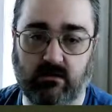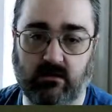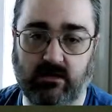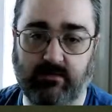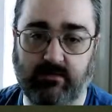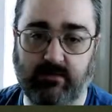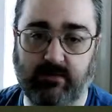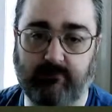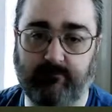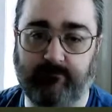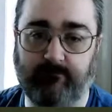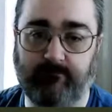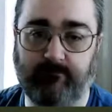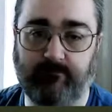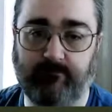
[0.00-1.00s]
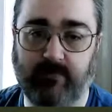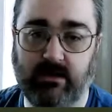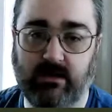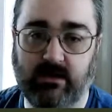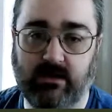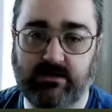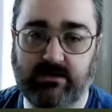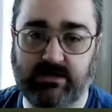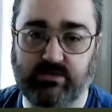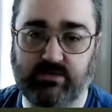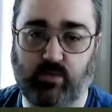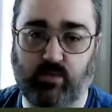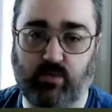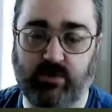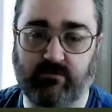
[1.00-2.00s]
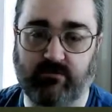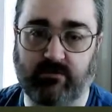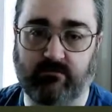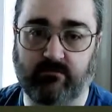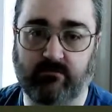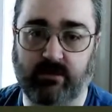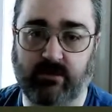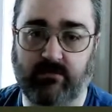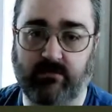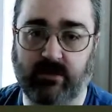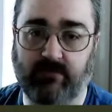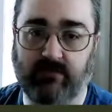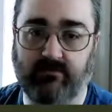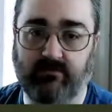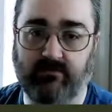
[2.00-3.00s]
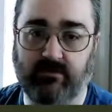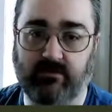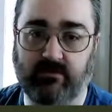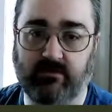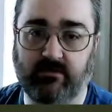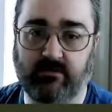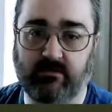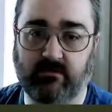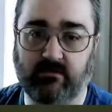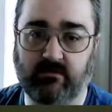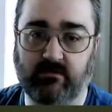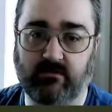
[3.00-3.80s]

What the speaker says: keep that. So that's one of them that I'm going to have to